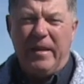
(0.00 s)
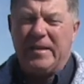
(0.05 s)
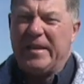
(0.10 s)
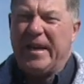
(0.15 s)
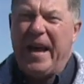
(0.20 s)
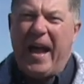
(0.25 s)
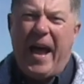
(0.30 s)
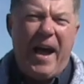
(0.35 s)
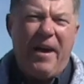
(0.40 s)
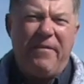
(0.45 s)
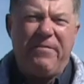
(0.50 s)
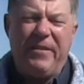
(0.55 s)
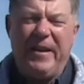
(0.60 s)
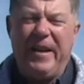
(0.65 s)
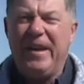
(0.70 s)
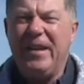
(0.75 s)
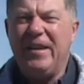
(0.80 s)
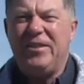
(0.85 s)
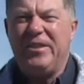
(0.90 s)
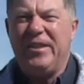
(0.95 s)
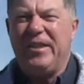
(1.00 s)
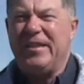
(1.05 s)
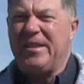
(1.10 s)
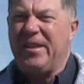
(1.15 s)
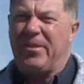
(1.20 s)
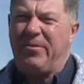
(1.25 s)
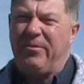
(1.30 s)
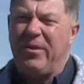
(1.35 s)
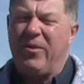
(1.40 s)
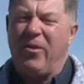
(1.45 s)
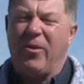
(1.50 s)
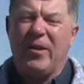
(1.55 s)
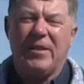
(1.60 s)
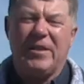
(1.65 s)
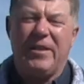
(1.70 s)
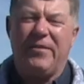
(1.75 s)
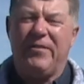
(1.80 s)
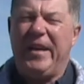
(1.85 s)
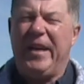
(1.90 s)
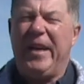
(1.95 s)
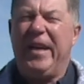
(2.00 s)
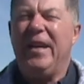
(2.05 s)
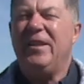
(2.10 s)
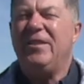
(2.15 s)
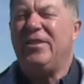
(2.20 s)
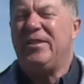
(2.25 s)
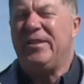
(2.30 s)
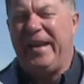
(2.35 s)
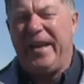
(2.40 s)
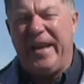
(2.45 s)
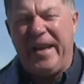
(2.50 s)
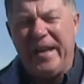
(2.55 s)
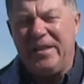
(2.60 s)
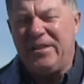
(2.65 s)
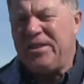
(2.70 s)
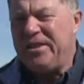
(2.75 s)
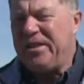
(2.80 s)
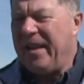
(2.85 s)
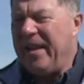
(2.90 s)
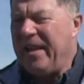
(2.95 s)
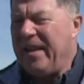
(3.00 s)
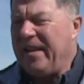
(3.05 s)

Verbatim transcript: Is it half an inch? Is it three quarters of an inch? An inch?